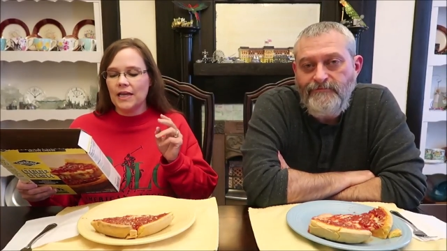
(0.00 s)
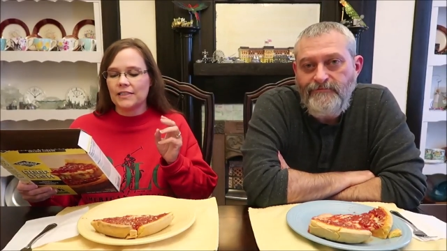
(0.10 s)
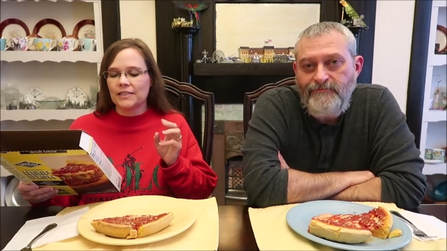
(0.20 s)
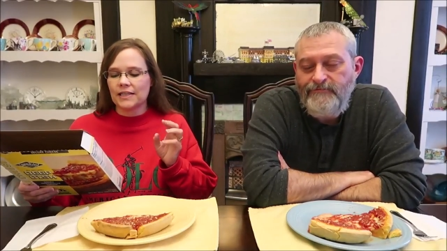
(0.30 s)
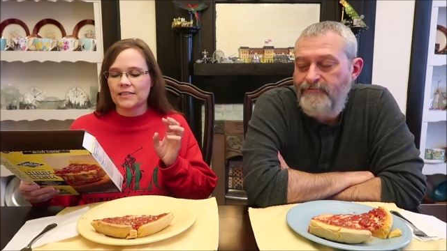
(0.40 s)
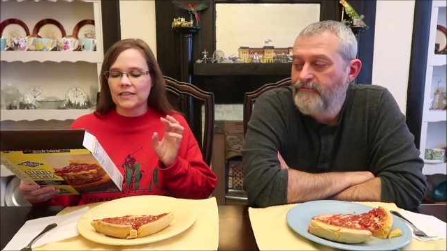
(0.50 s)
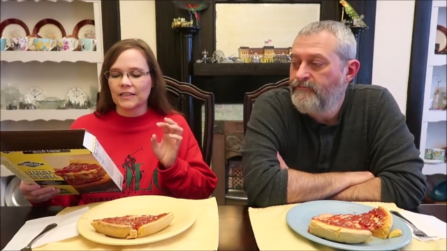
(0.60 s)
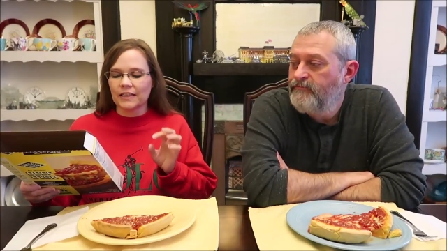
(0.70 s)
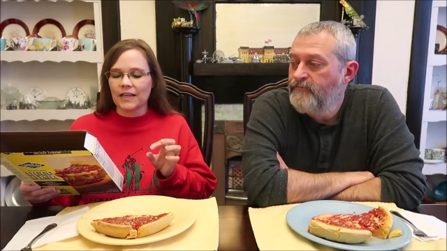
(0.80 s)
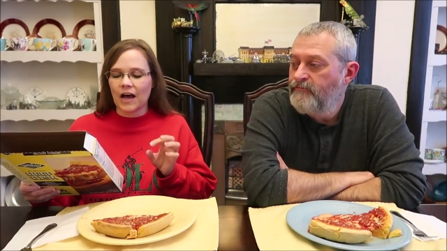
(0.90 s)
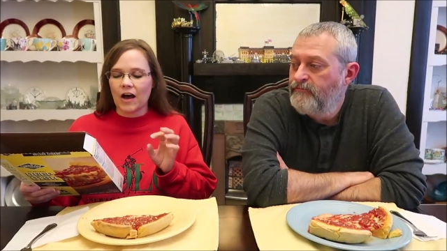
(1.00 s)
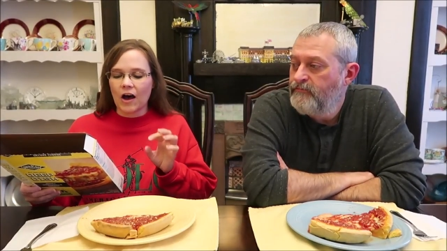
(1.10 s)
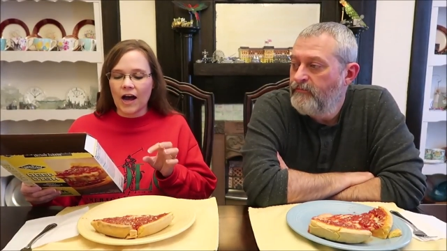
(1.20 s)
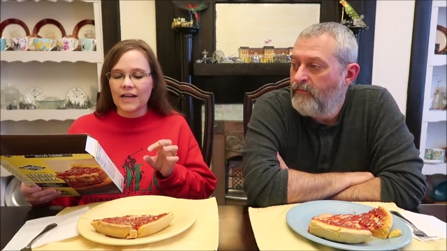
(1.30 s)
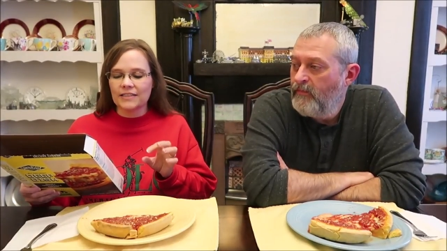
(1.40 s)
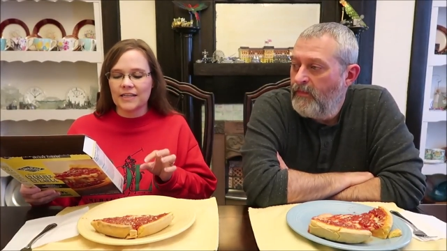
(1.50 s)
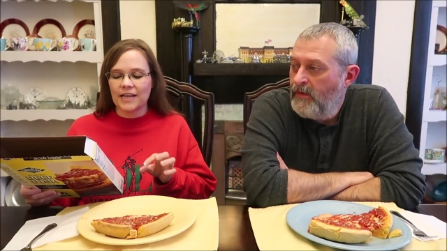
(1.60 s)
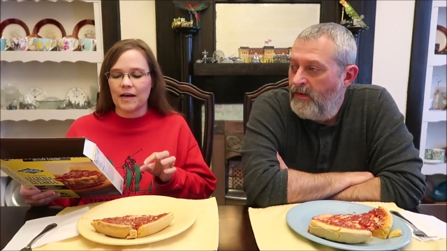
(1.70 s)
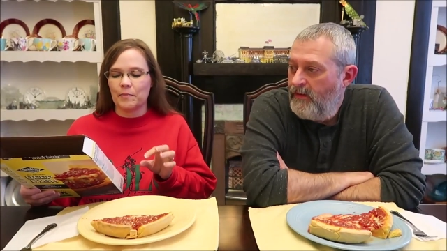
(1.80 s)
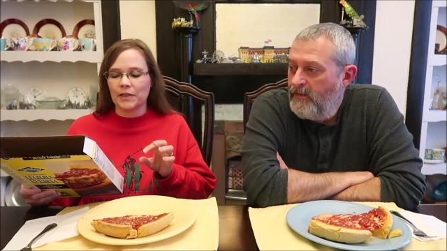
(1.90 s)
Speaker 1: It says to a uh, hot
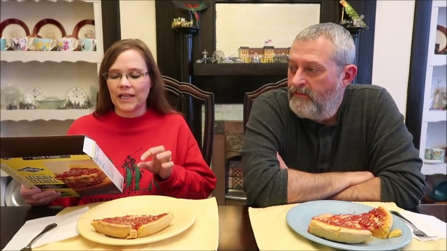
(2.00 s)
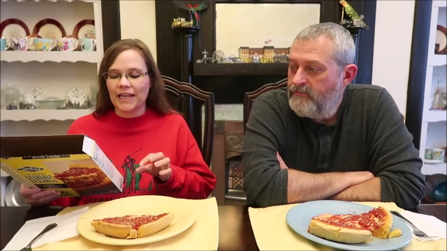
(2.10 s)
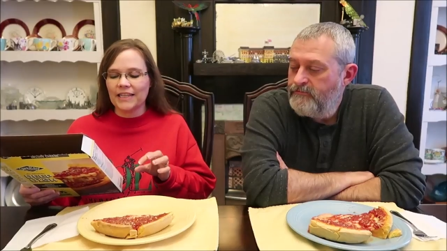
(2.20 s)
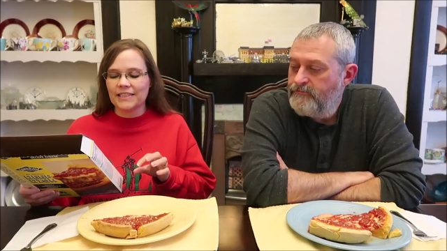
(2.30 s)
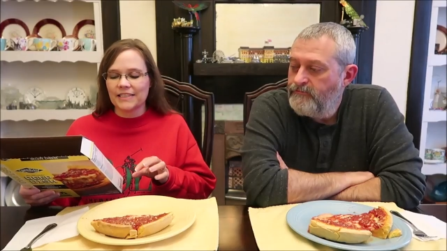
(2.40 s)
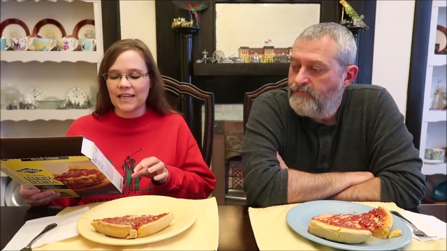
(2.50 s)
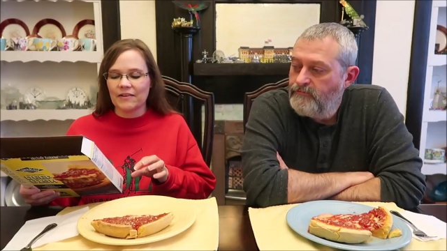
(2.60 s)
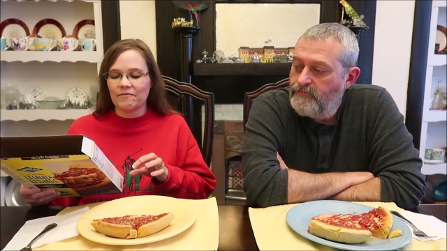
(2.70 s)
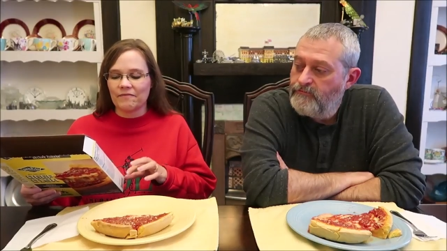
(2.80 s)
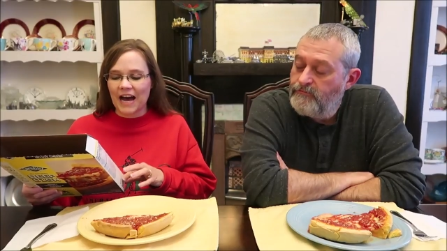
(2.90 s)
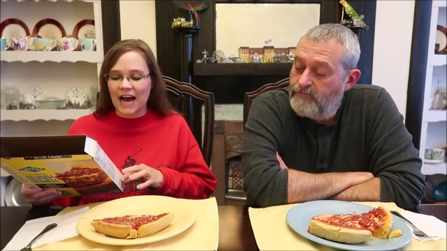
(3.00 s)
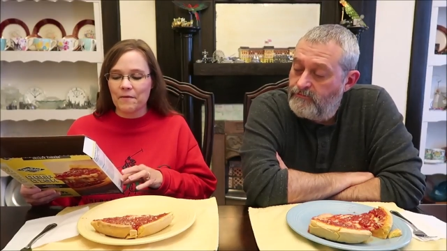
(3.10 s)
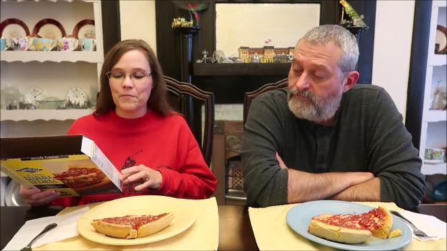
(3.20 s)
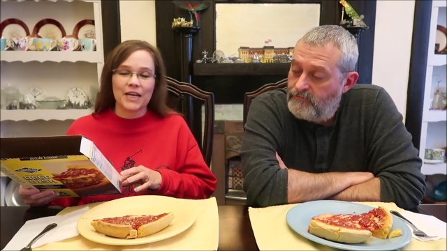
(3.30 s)
tip, let it sit five